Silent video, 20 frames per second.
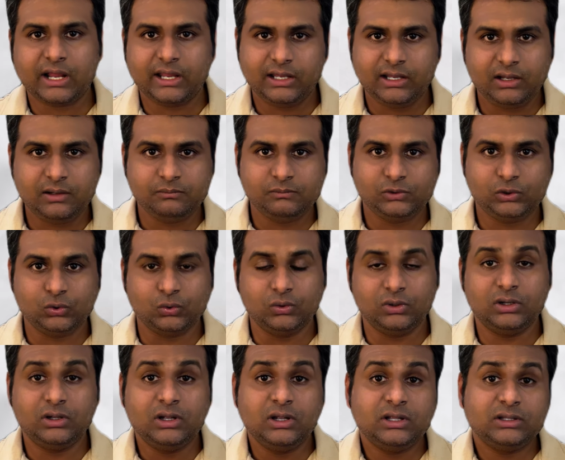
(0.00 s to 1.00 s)
IAM
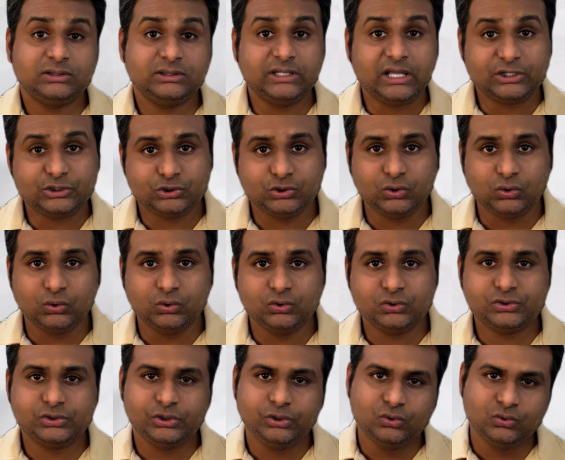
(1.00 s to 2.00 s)
tool that
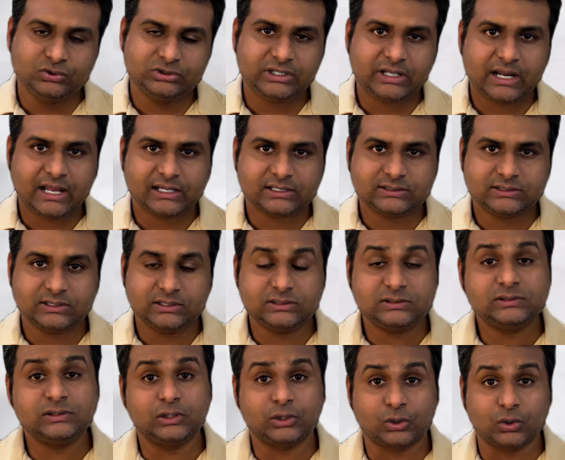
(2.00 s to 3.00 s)
shows user
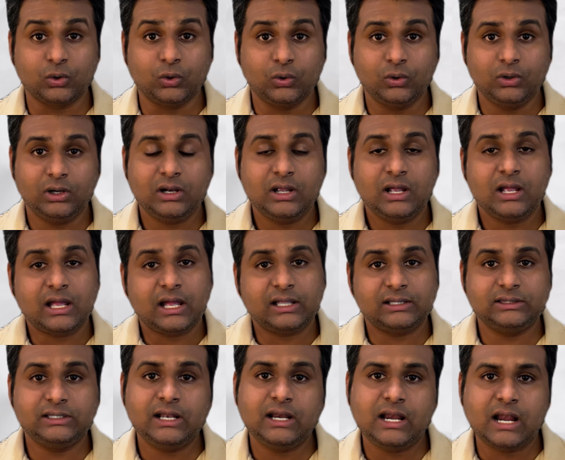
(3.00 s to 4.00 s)
access, role,
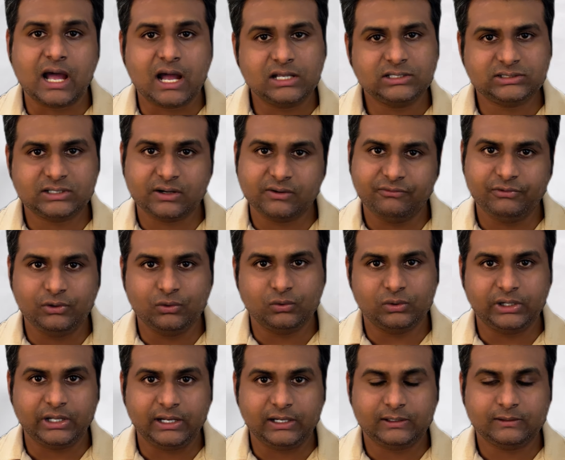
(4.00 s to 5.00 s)
and the last review
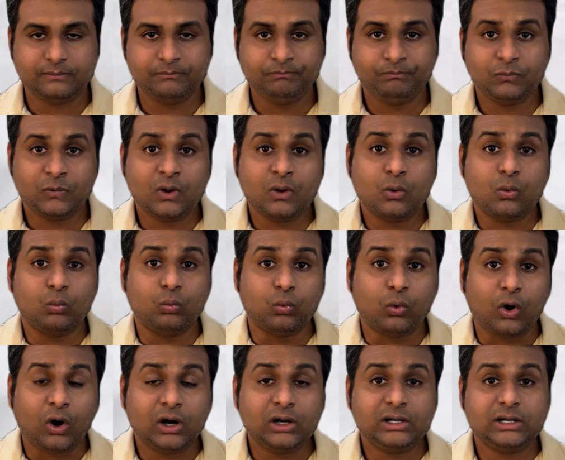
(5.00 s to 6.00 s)
date.
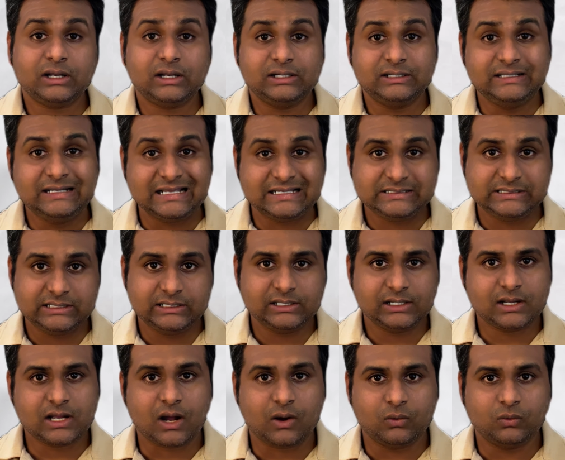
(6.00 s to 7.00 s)
What
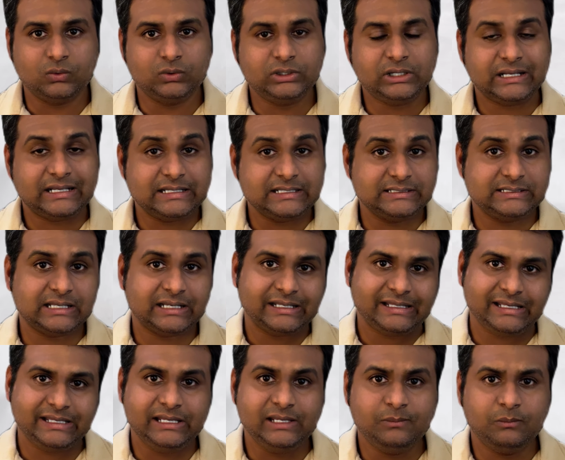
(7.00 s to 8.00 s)
doesn't count is
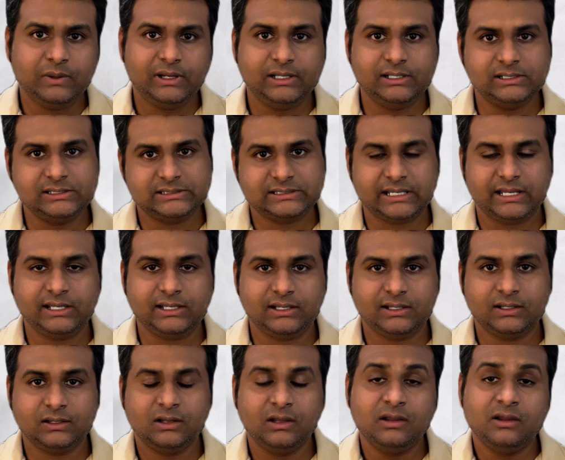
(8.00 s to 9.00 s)
an email
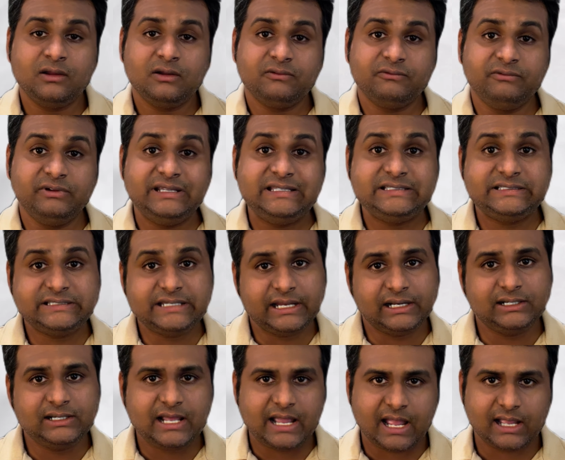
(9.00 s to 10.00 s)
saying, we
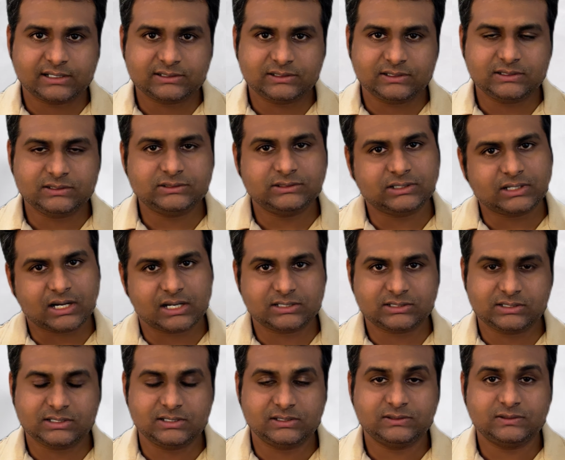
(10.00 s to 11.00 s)
checked the access,
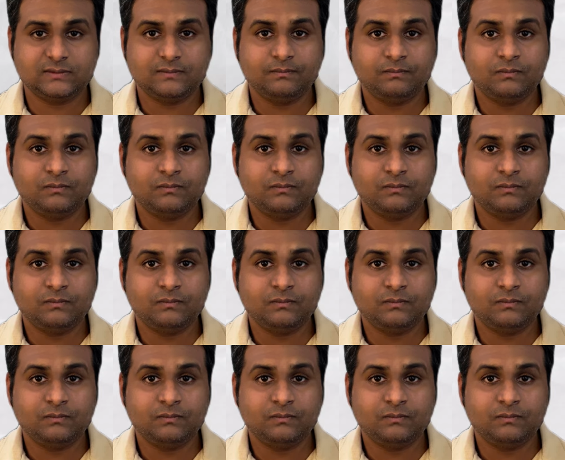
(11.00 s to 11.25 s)
trust us.